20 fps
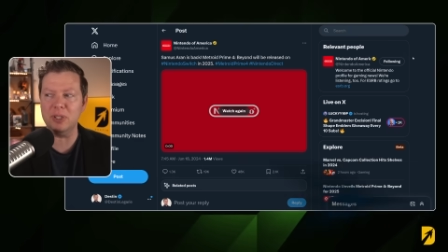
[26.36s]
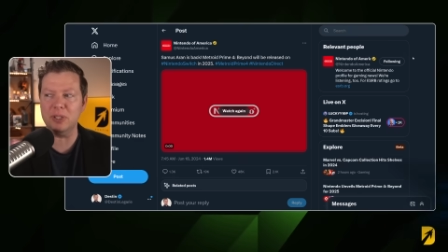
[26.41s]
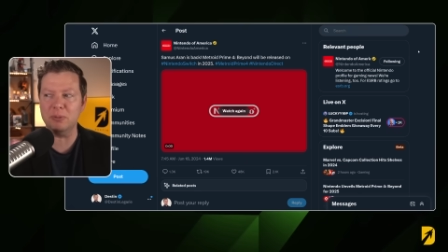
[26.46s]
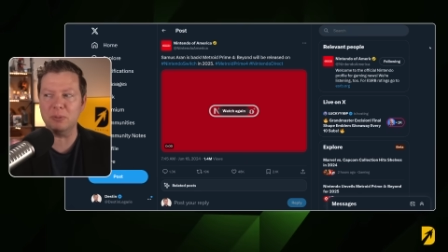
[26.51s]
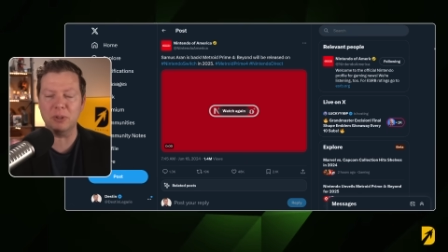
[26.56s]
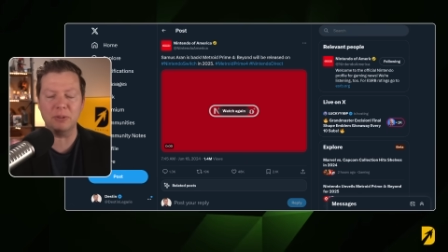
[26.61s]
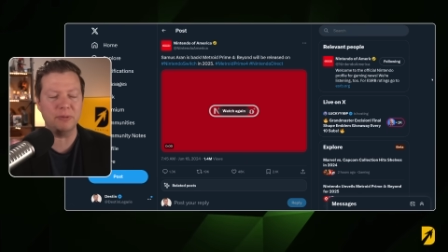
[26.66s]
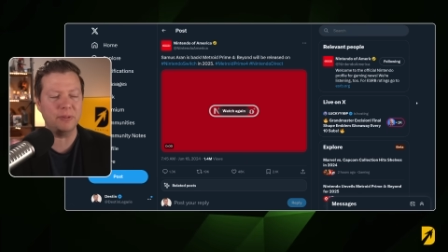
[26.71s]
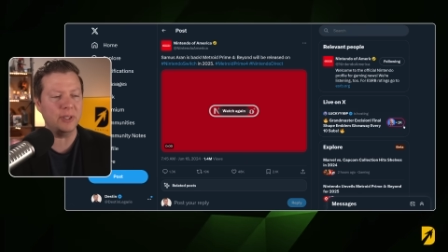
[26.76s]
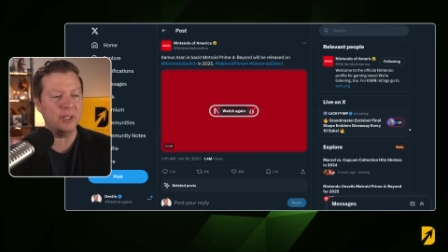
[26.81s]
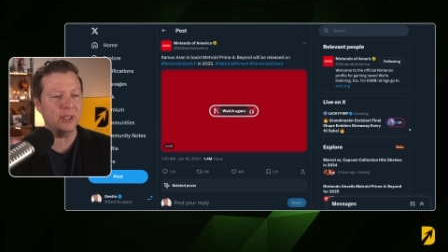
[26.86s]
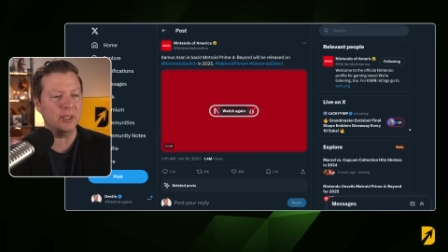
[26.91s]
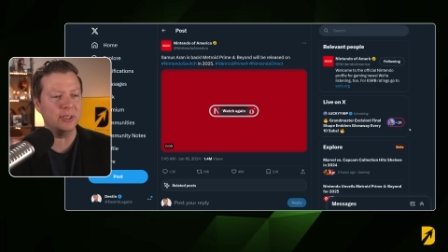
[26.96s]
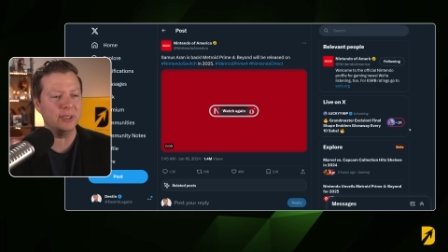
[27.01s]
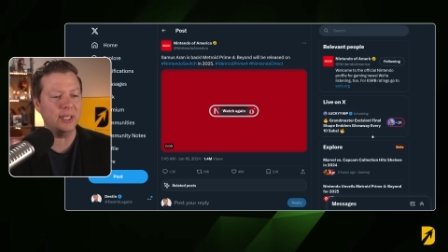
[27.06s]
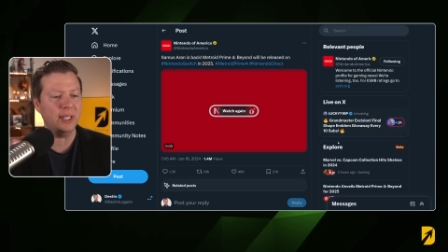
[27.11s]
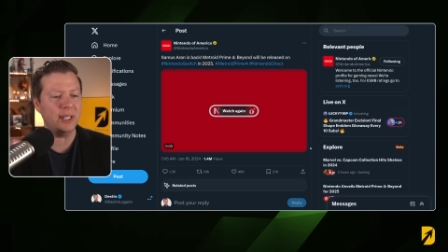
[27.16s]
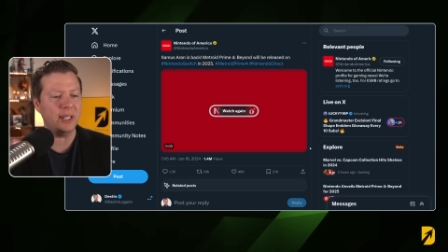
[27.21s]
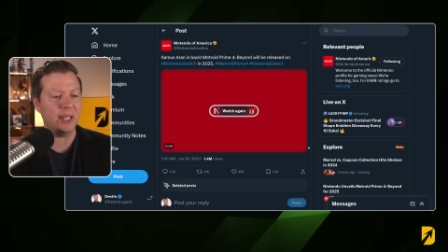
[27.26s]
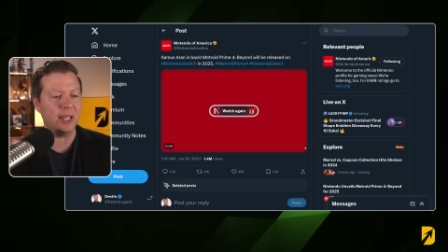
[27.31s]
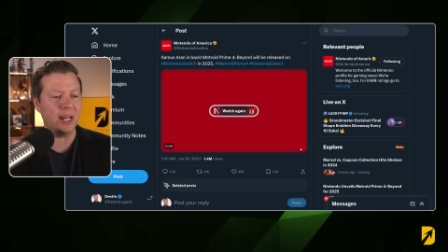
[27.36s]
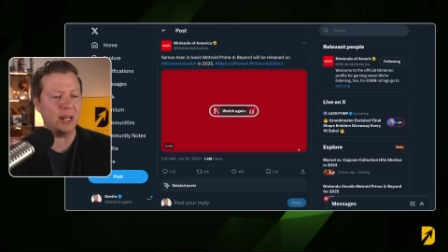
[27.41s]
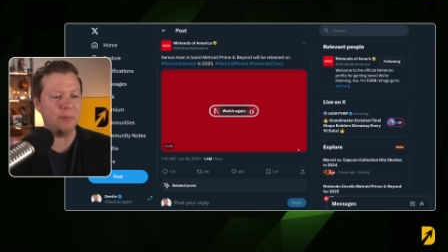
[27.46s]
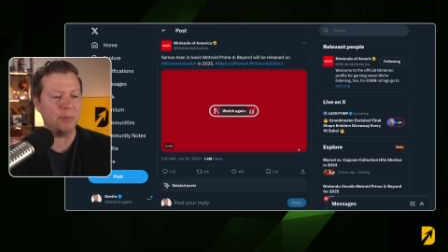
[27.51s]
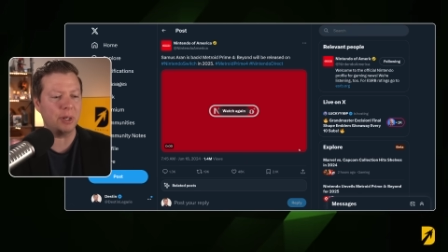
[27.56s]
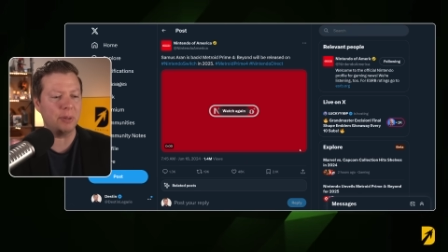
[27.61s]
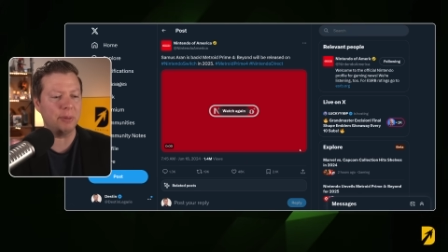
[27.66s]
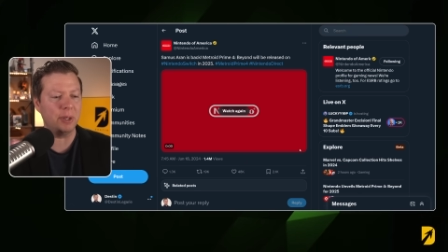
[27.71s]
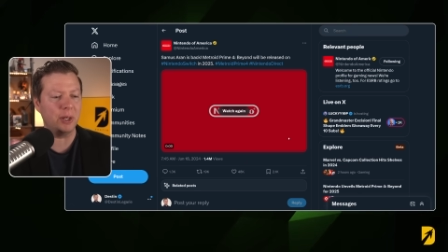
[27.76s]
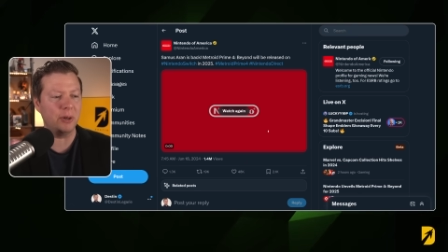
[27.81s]
revealed it, and I'm
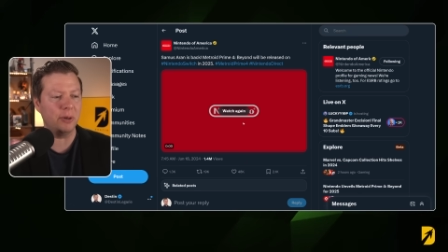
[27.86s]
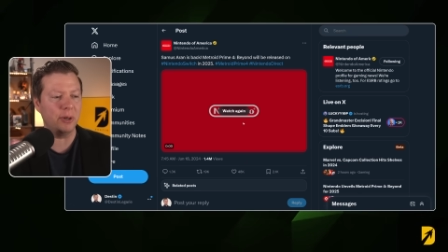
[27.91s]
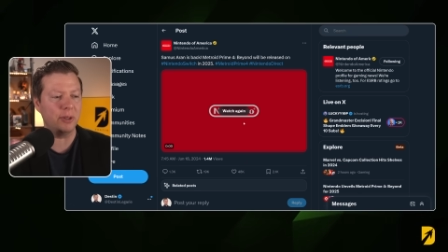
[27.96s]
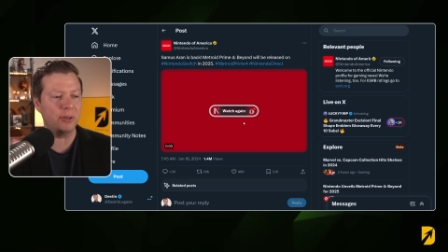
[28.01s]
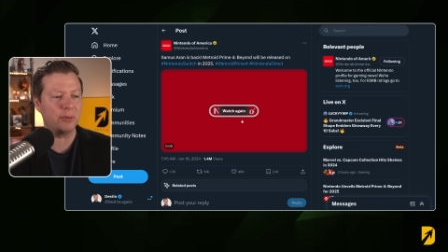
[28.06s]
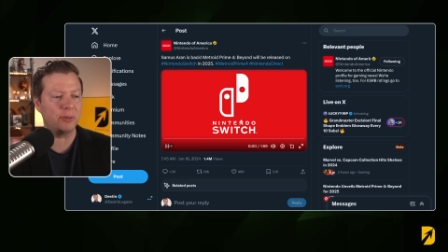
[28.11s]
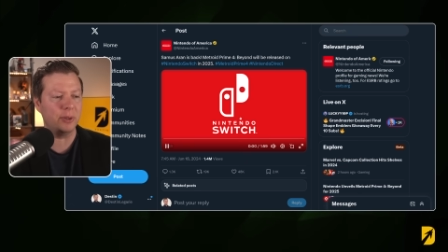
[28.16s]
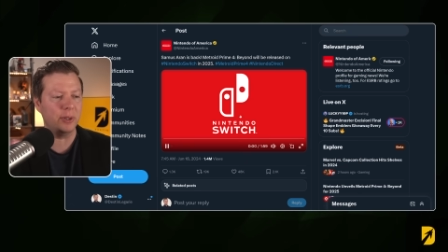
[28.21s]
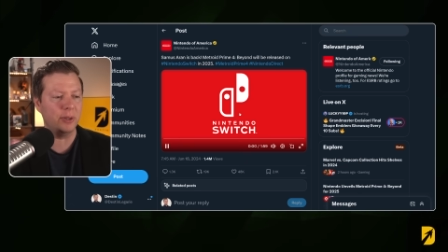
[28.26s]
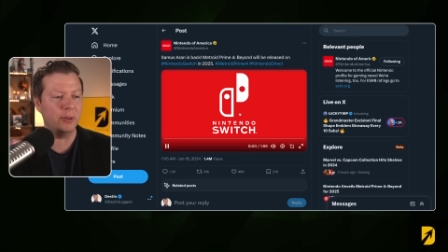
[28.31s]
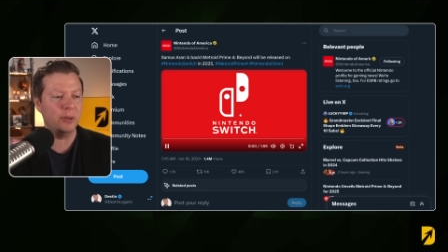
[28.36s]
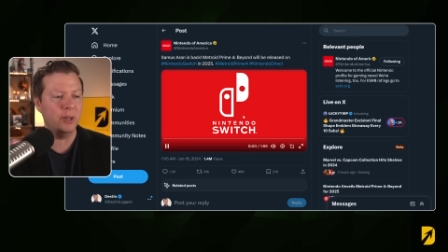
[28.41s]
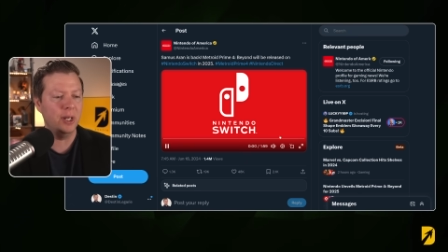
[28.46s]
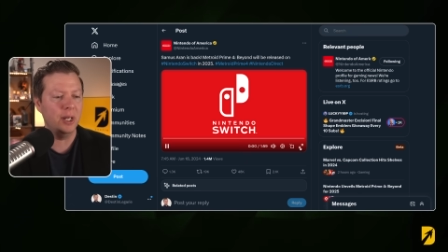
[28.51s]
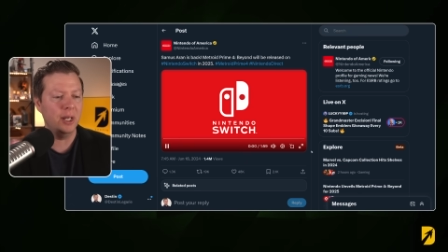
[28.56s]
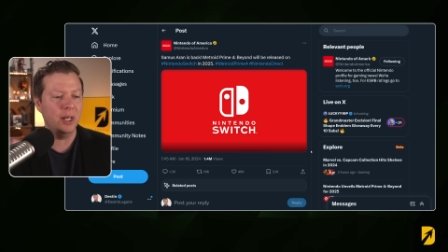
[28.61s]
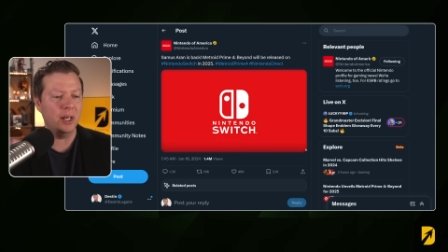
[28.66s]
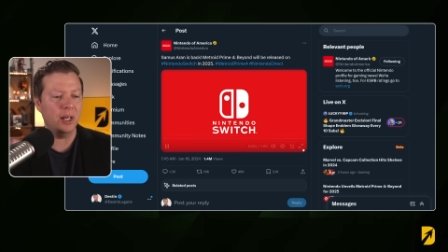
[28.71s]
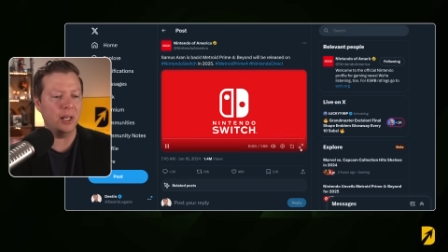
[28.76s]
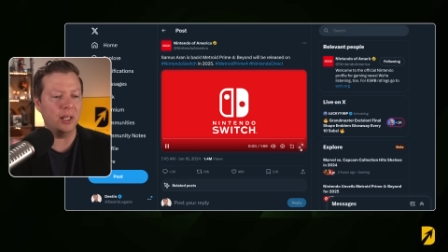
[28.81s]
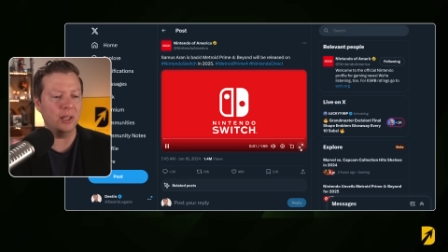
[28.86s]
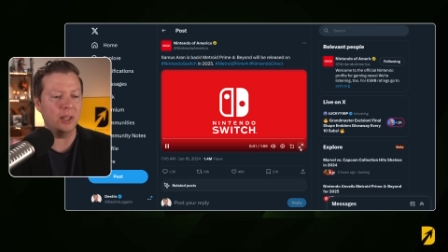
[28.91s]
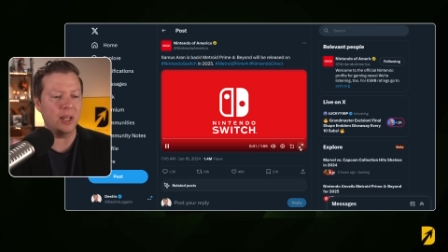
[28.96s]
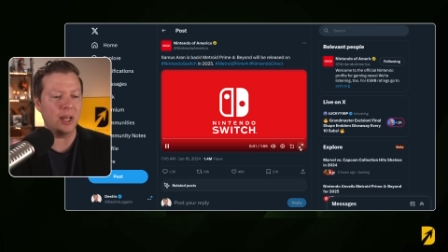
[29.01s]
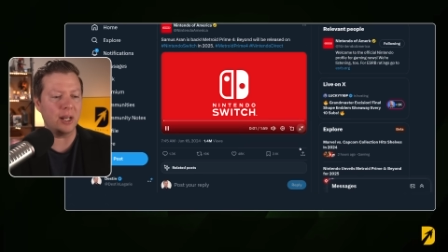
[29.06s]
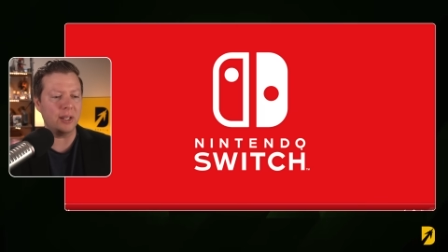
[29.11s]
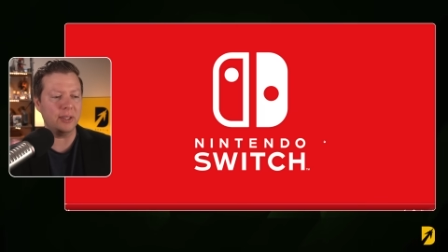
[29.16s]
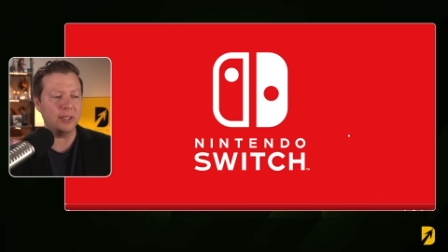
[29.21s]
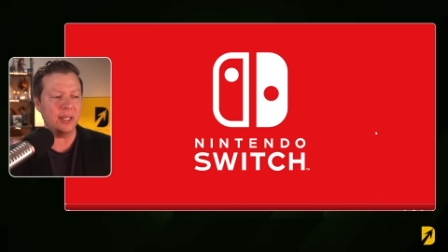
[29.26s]
going to be going through a lot of the